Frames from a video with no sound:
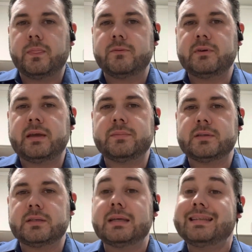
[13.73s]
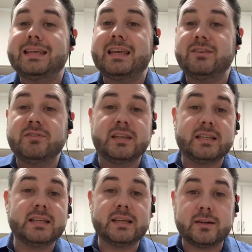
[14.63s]
famous TV
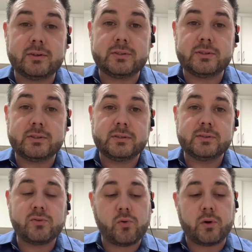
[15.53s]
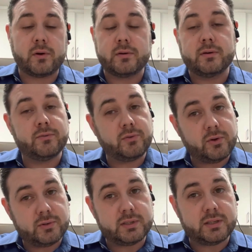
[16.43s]
dinners, or
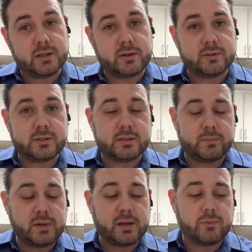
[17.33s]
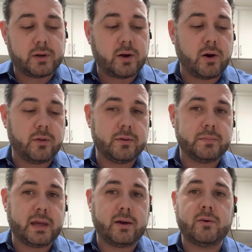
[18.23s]
frozen dinners as many would call them
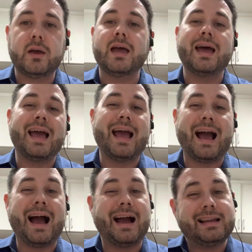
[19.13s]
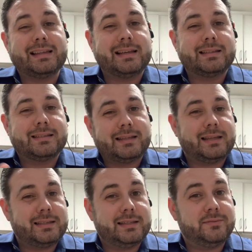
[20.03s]
now. I like to say
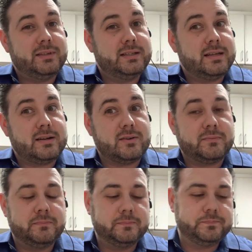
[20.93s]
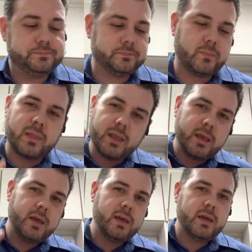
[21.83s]
TV dinner.
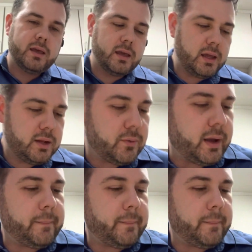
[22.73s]
Anyway,